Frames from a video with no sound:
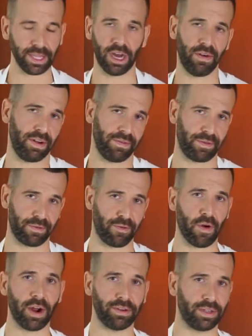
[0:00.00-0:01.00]
In the oven
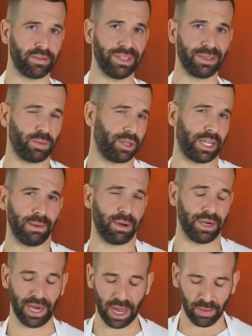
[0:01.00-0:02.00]
for 400 degrees, it will
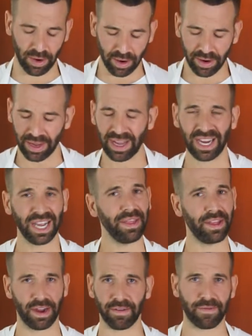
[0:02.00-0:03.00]
take about an hour.
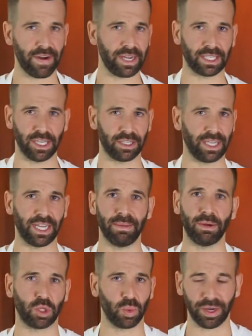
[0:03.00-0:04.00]
In the air fryer, it's gonna
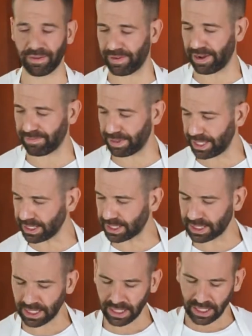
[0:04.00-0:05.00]
take about 25
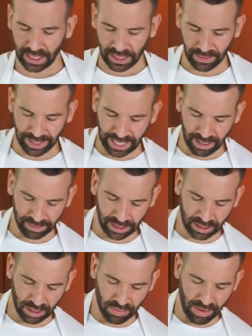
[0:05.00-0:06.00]
minutes. So
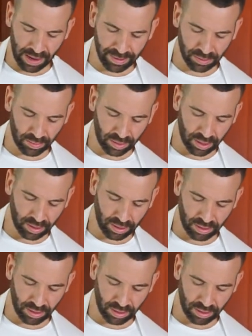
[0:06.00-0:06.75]
again, I'm just gonna rub it,